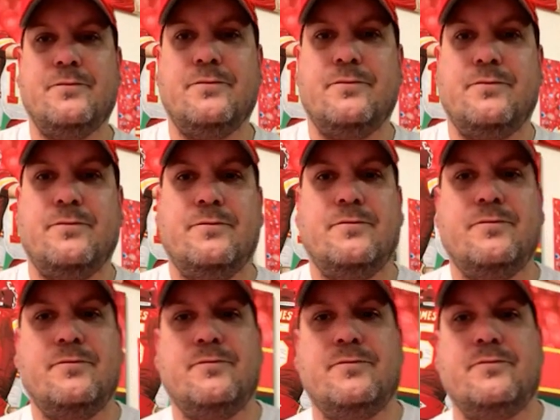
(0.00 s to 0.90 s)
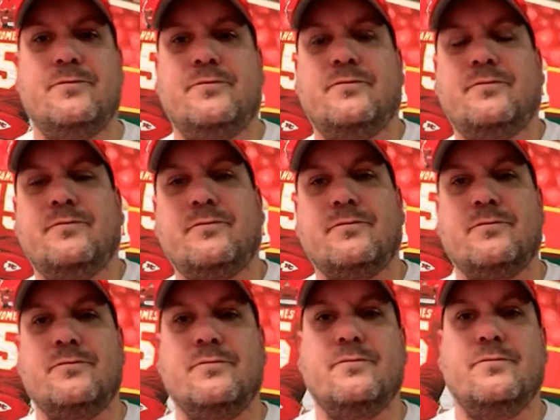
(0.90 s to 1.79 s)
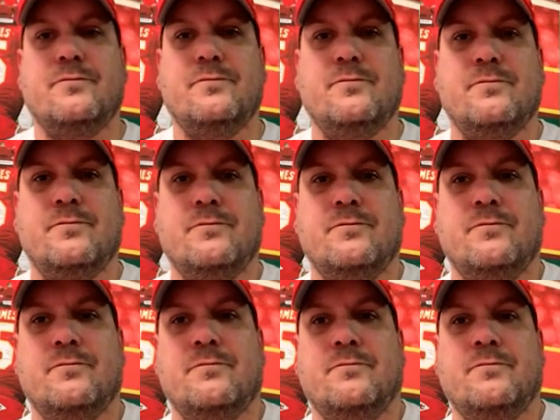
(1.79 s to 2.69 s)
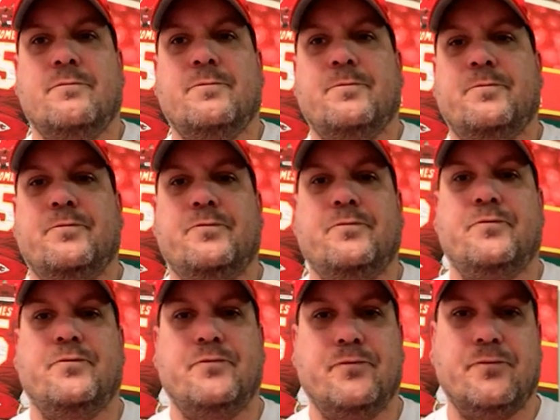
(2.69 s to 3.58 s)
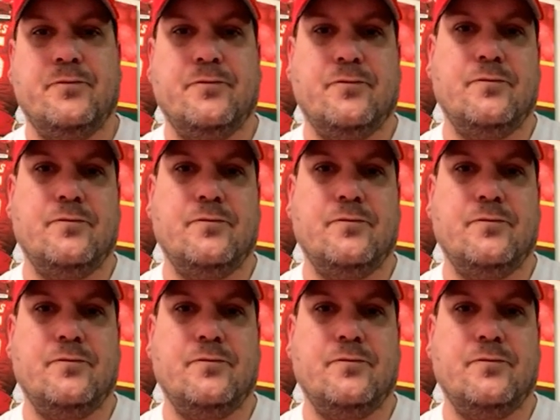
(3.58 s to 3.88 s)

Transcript: (not speaking)